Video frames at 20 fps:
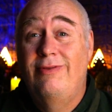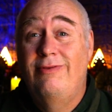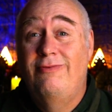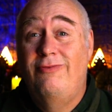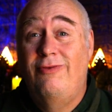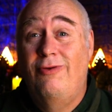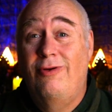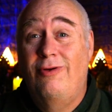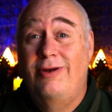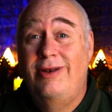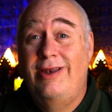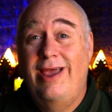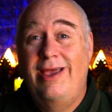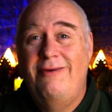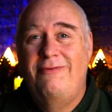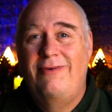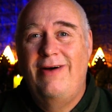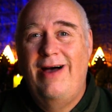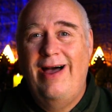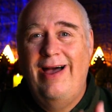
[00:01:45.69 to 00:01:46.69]
for day
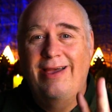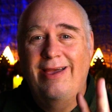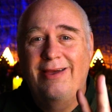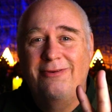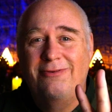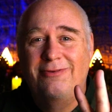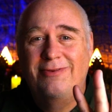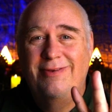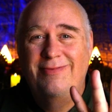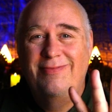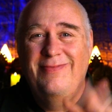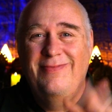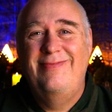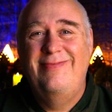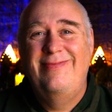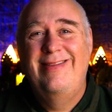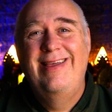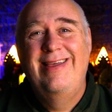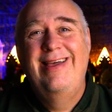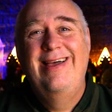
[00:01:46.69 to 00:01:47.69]
five.
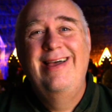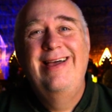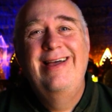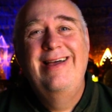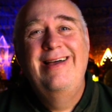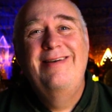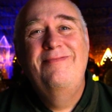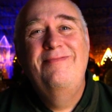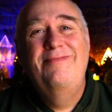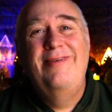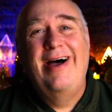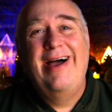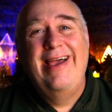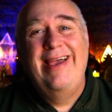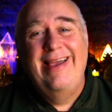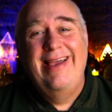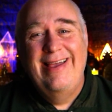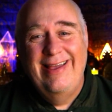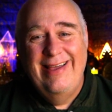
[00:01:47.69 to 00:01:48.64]
Bye.